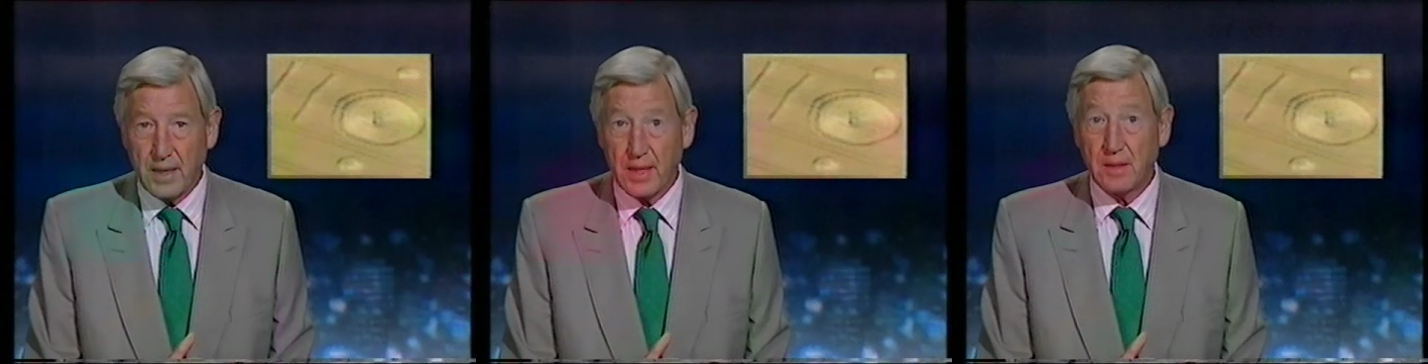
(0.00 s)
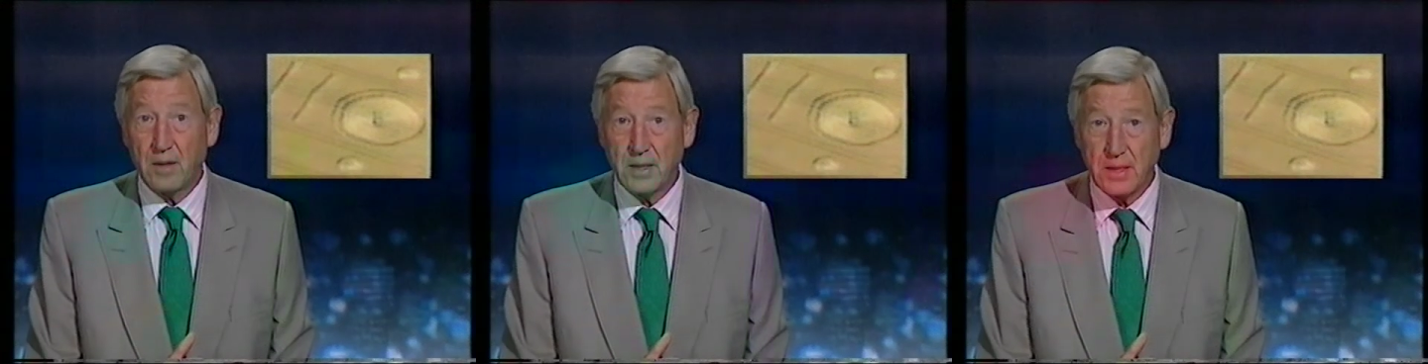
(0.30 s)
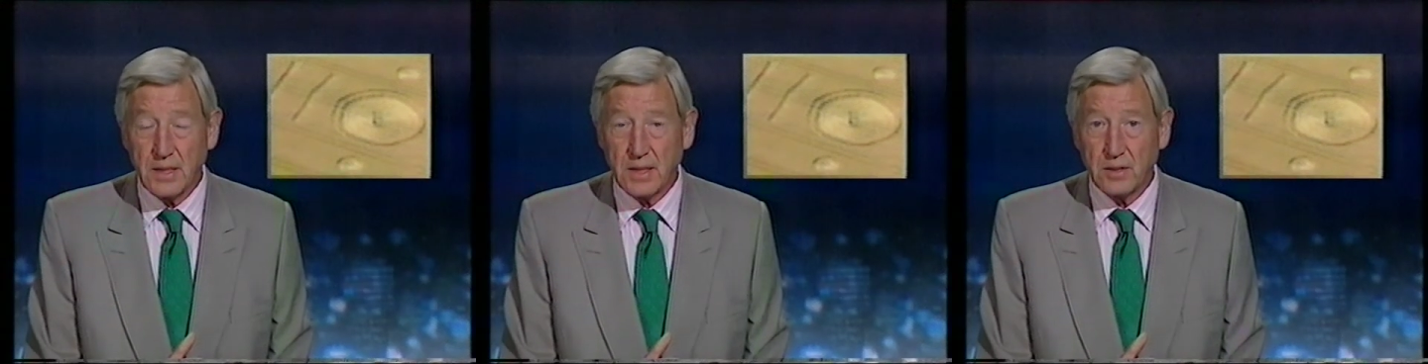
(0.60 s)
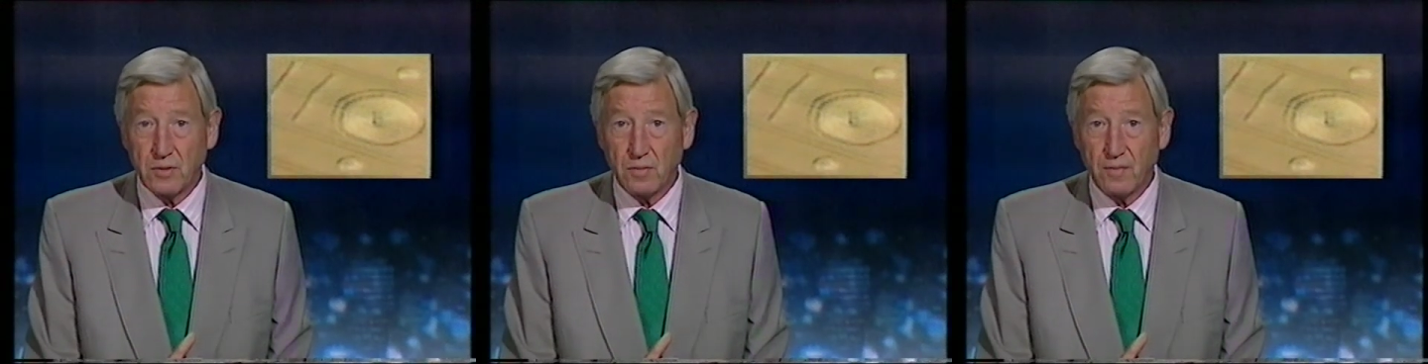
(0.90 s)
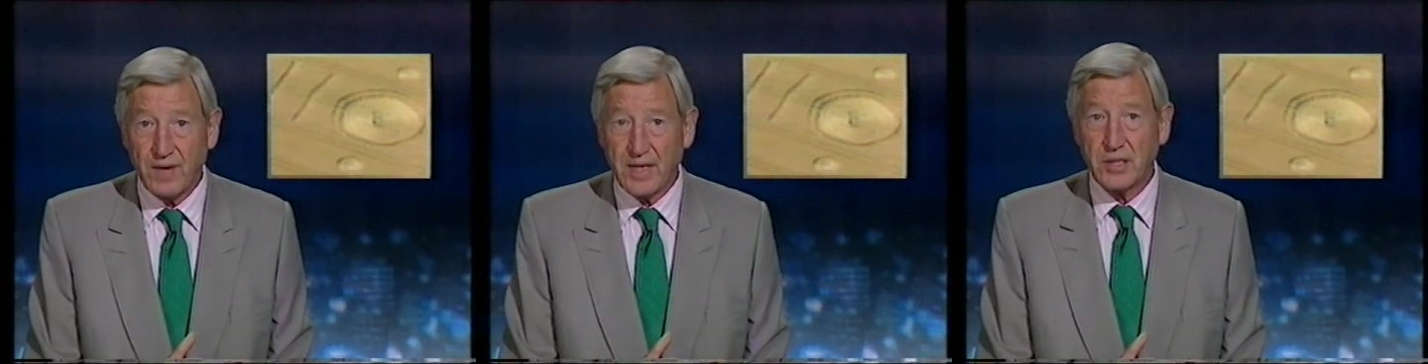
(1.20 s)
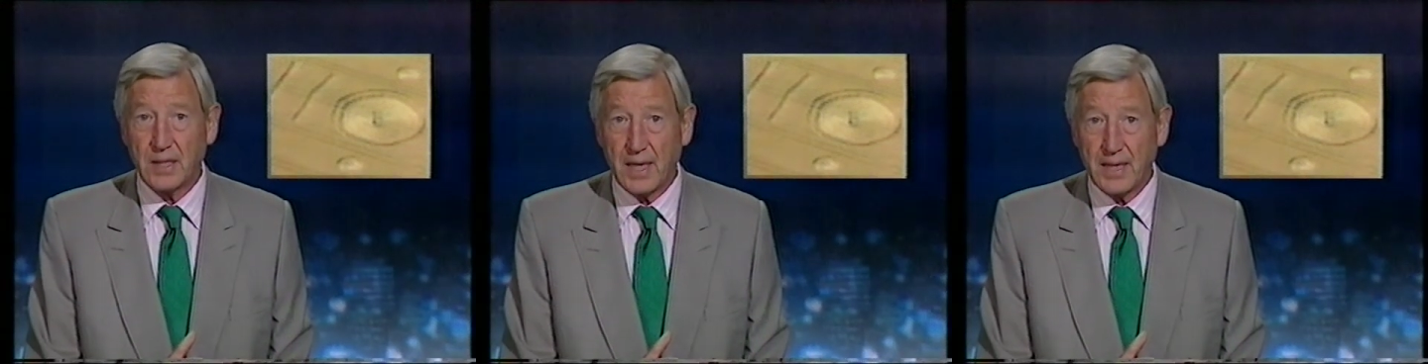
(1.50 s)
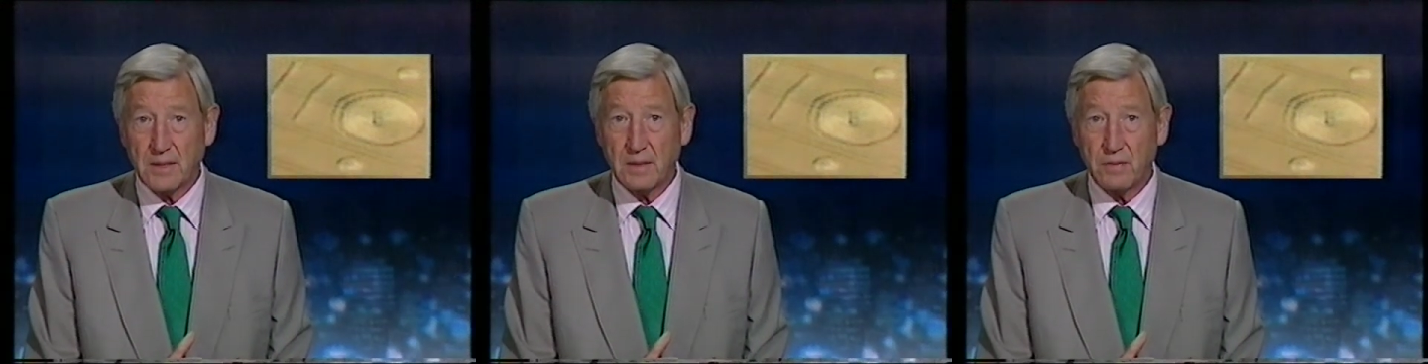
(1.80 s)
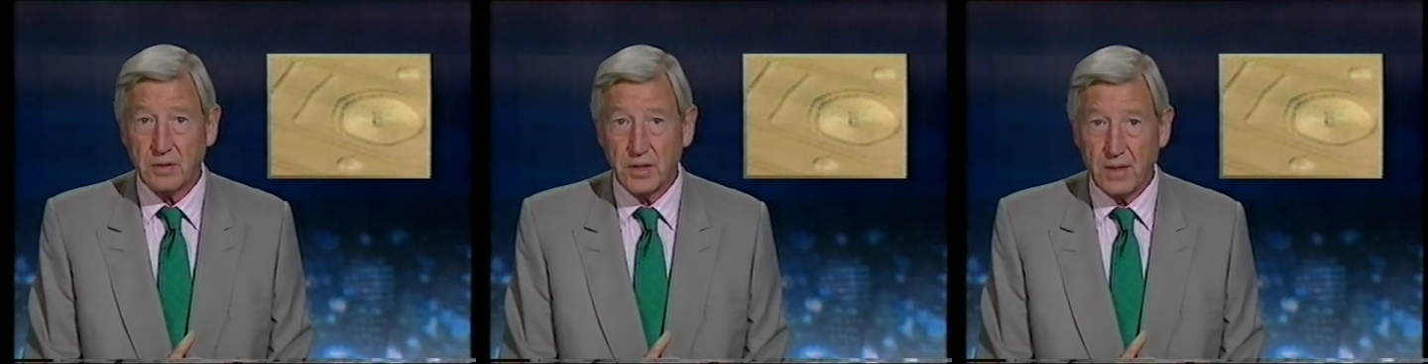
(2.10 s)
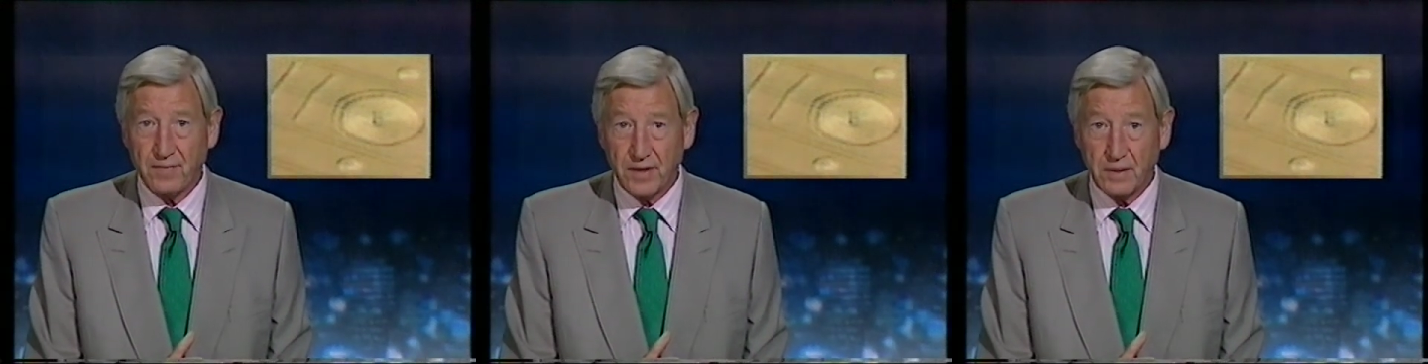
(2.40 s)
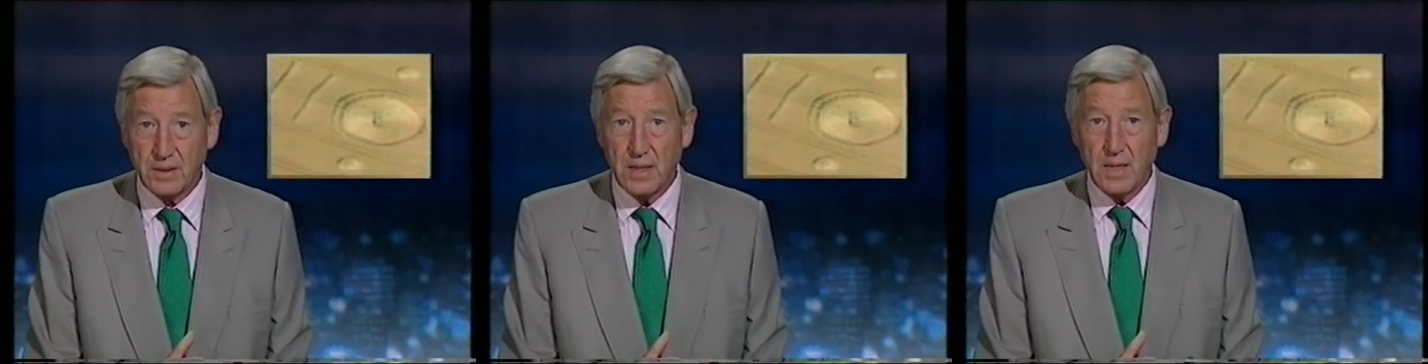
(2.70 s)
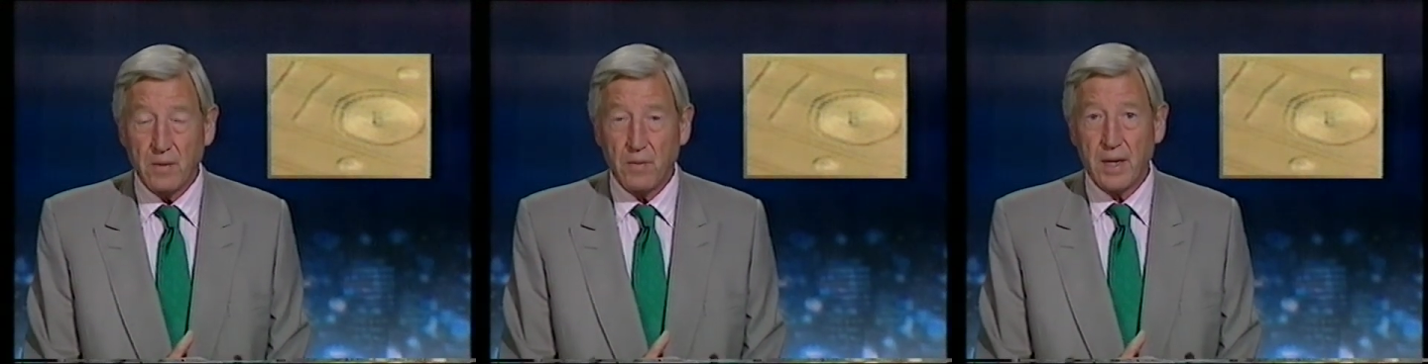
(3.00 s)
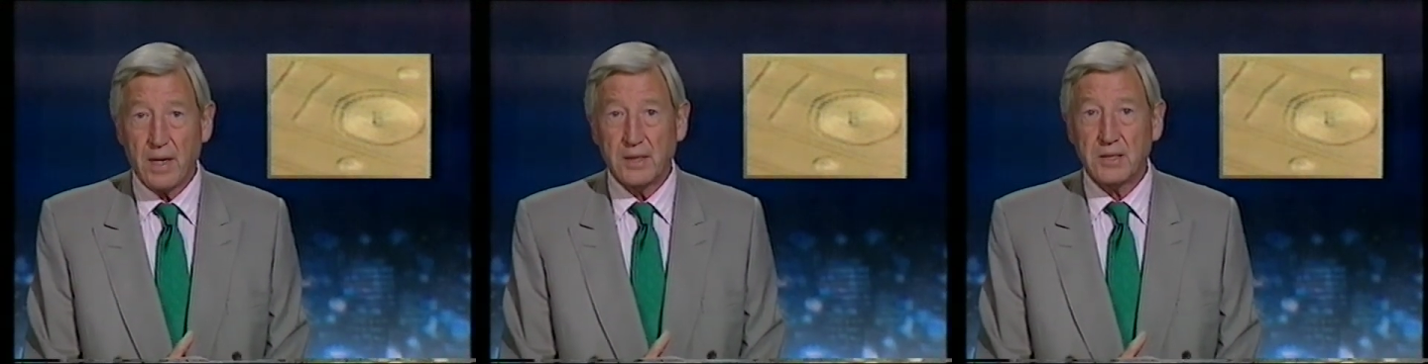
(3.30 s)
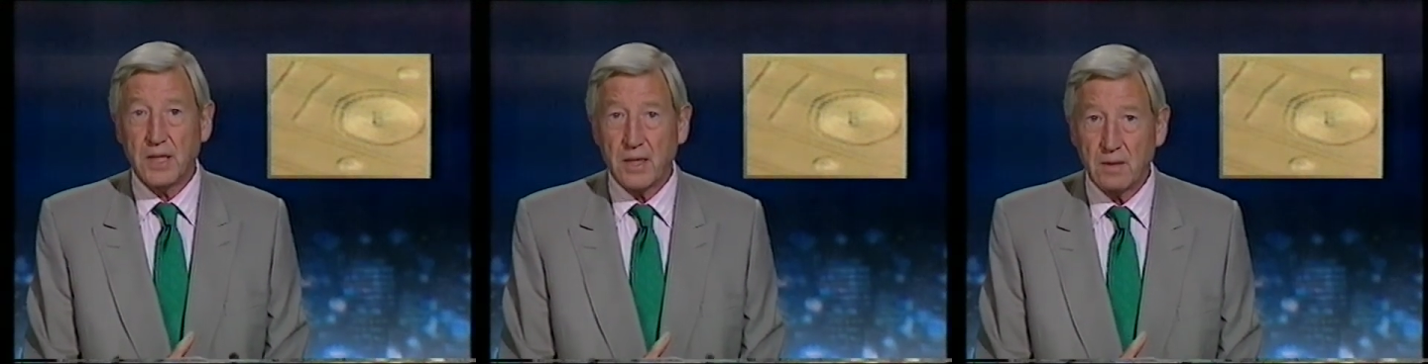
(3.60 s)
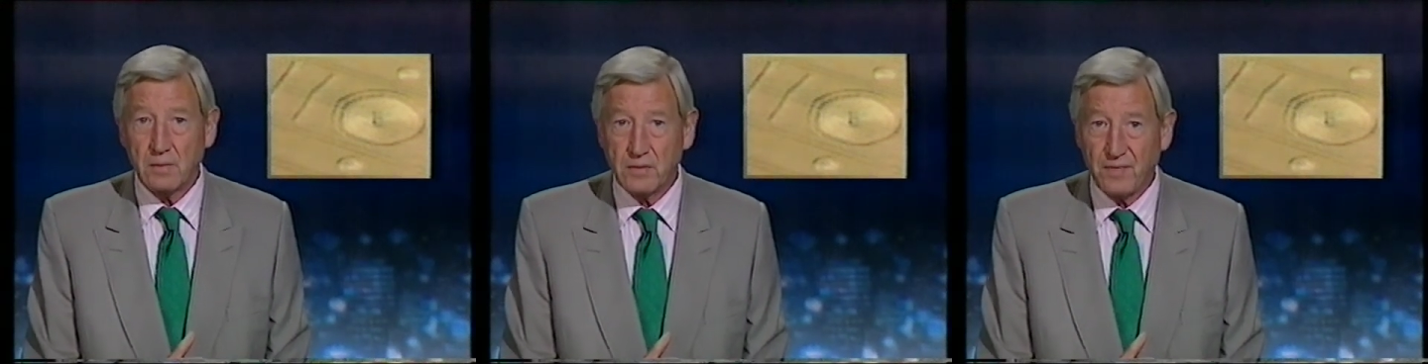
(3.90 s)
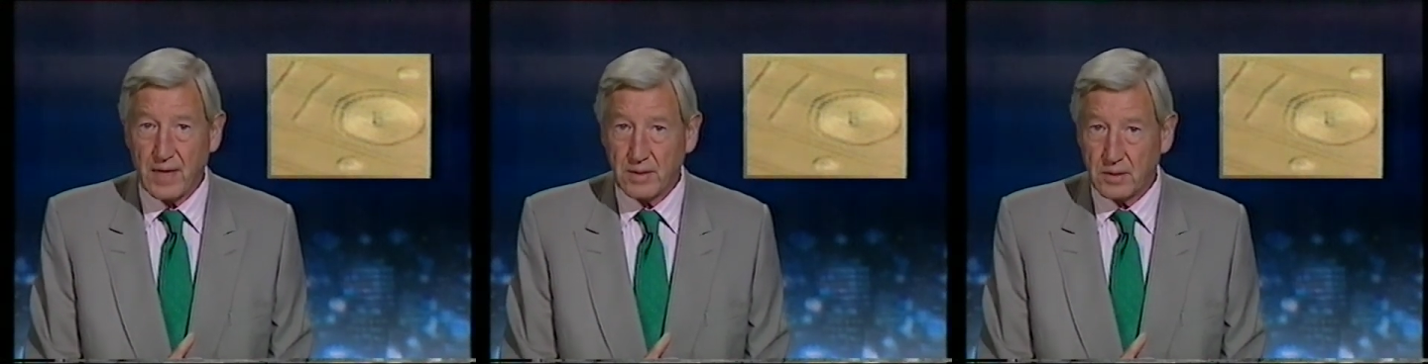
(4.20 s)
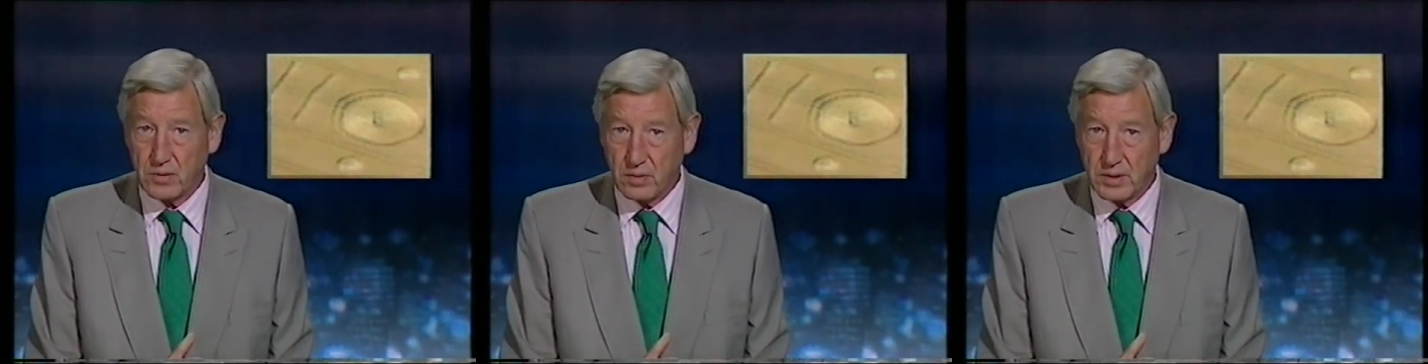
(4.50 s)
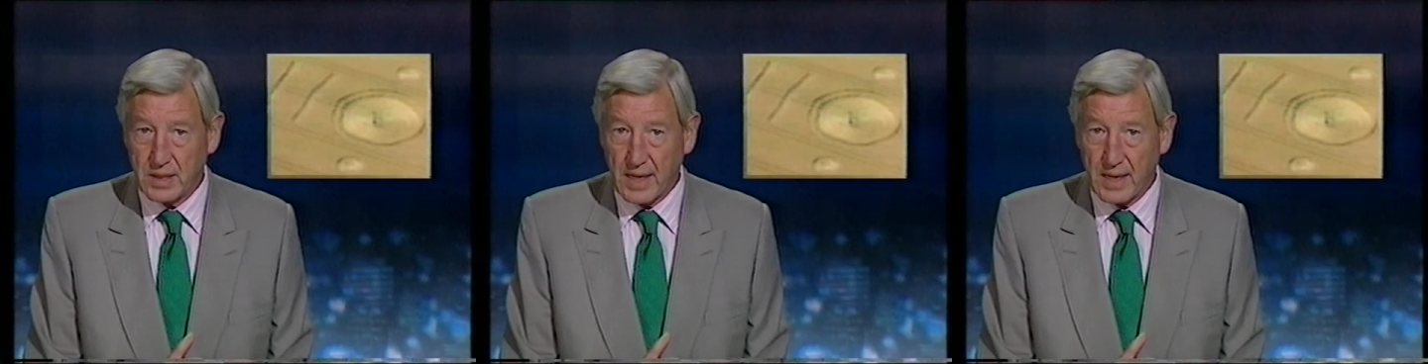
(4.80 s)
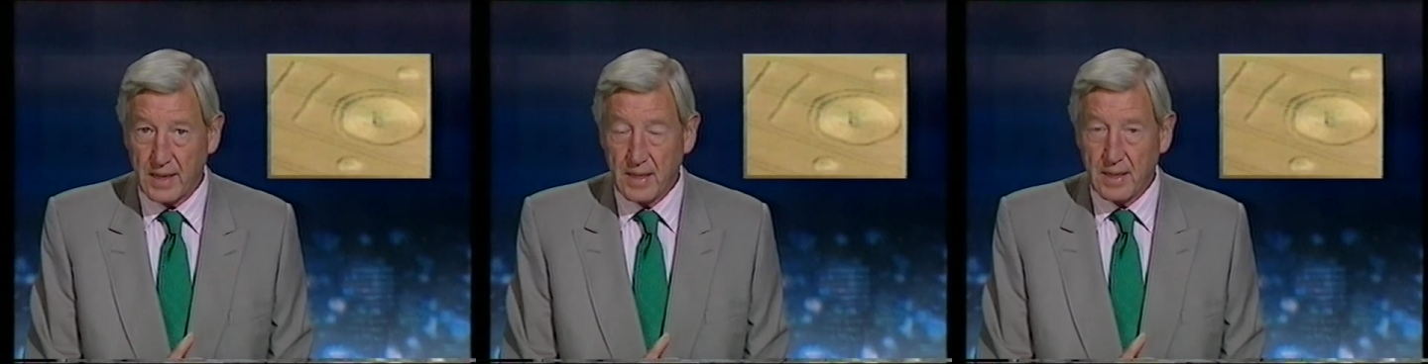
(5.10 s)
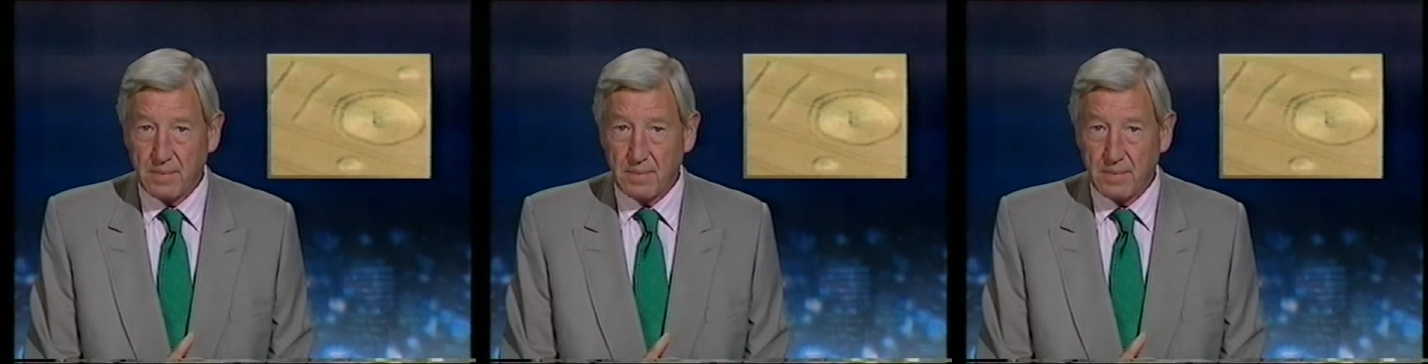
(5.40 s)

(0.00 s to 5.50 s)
They heard noises and saw flashing lights in a Wiltshire field where a circle was found at dawn today,